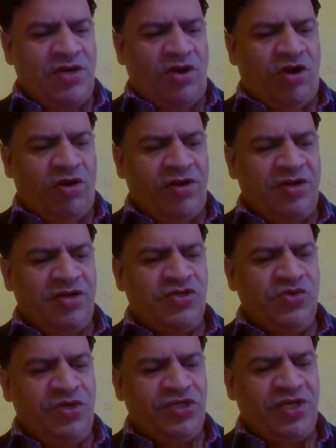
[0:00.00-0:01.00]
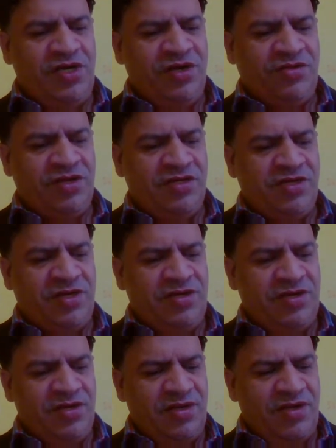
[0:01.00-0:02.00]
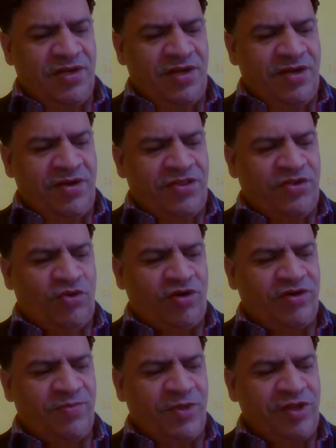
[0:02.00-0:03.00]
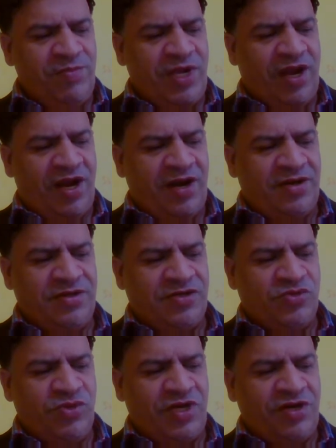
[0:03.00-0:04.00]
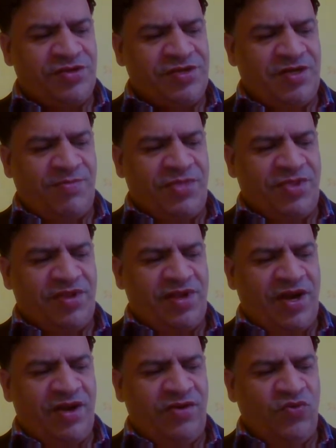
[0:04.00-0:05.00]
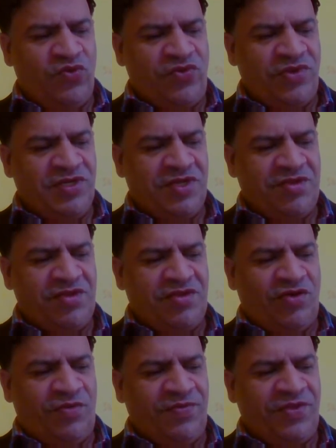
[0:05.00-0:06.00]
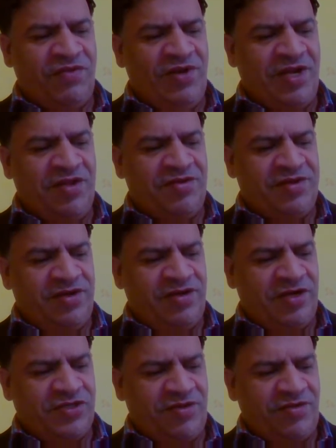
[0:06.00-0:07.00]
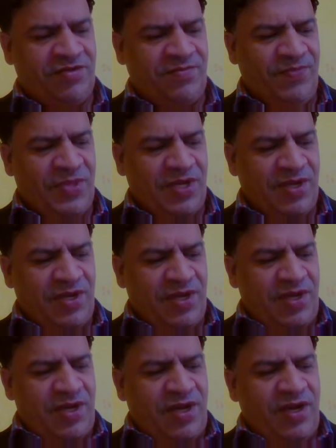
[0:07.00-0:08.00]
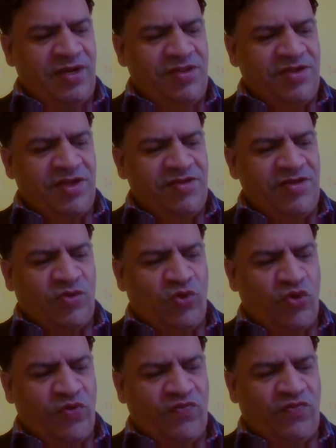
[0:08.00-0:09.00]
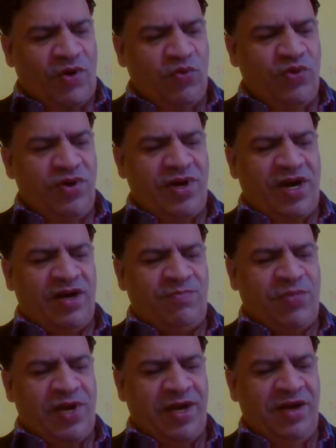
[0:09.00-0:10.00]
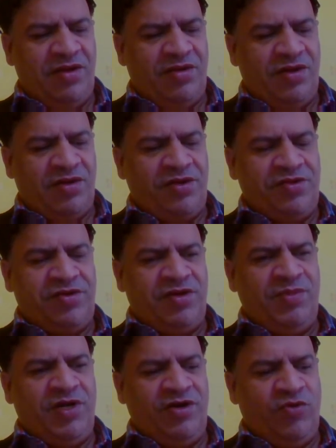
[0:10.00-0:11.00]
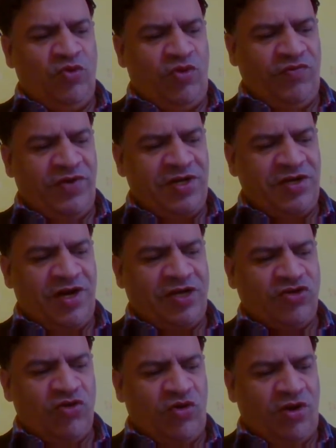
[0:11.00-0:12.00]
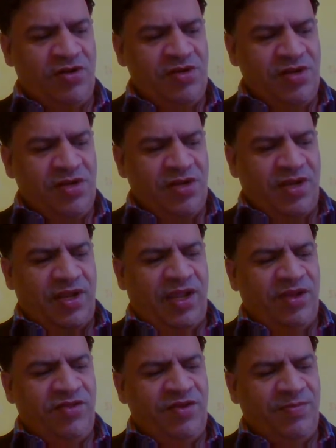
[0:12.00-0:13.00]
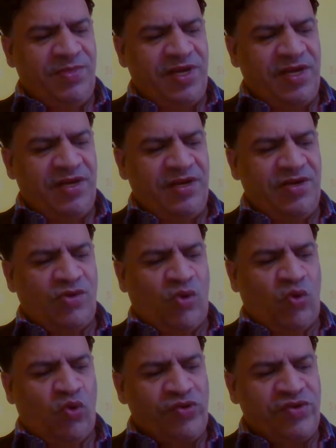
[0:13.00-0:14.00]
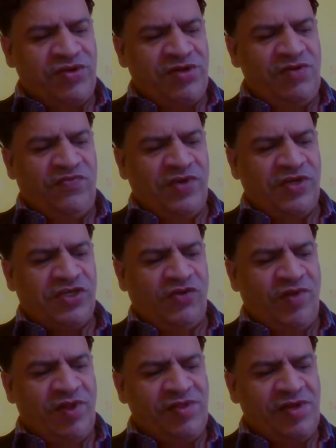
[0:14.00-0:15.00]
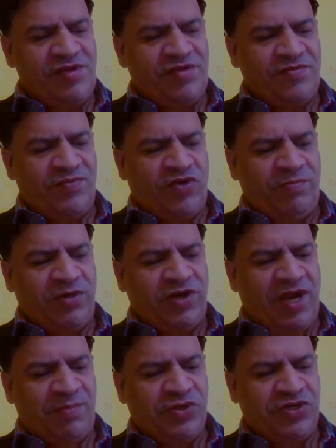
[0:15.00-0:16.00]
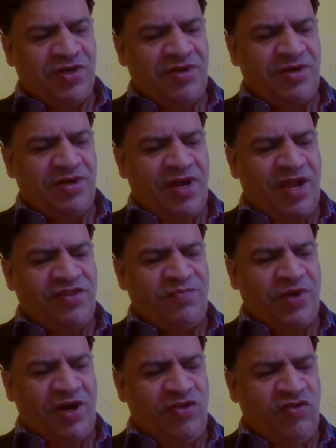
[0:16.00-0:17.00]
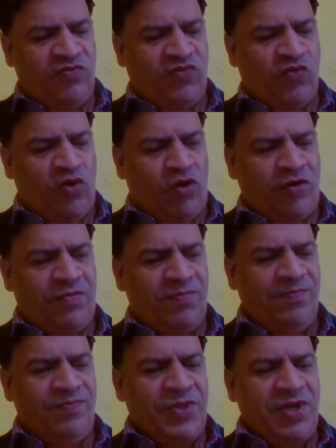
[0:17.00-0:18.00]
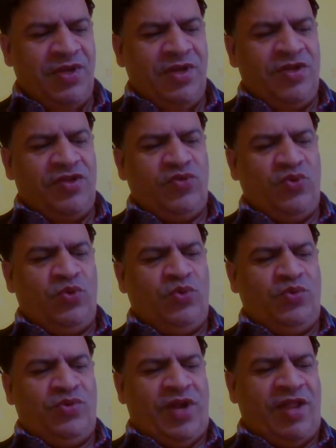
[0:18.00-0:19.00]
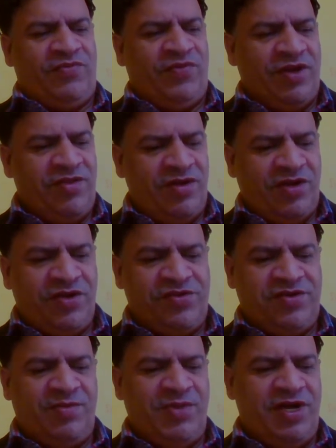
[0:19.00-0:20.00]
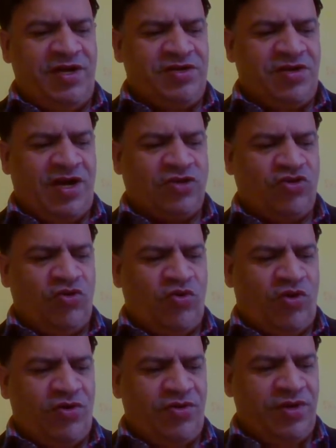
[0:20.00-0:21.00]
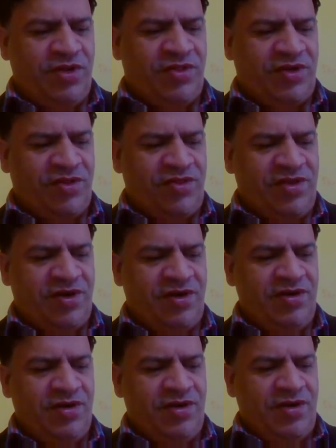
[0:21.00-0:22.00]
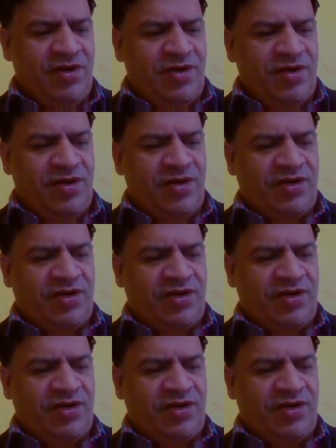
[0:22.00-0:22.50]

or judicial decision, resort must be had to the customs and usages of civilized nations." In this case, the court found and applied a customary rule of international law exempting coastal fishing vessels from capture as prize of war. So, as far as the customary international law is concerned, the